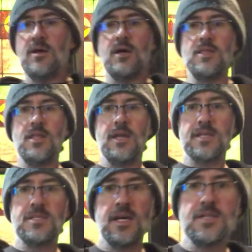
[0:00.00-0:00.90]
And the
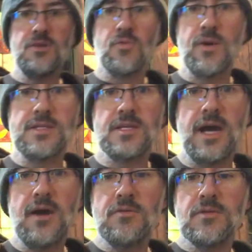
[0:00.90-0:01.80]
next thing is you rinse it
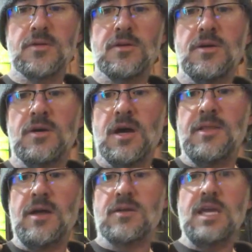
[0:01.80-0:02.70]
out, and
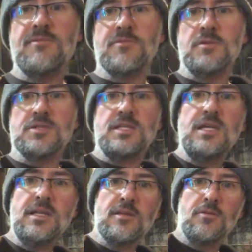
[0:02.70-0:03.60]
that'll keep from those
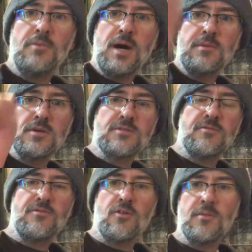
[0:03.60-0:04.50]
teeny little bubbles
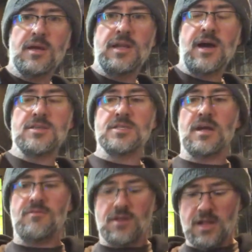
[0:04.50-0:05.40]
from forming on the
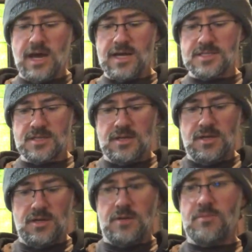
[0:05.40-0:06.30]
outside of the glass,
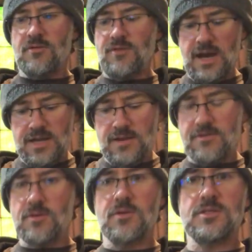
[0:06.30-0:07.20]
provided,
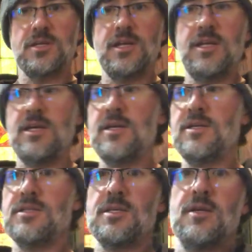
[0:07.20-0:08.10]
of course, that it
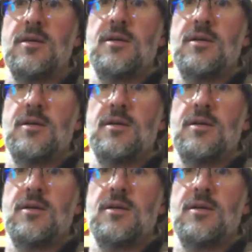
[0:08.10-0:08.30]
is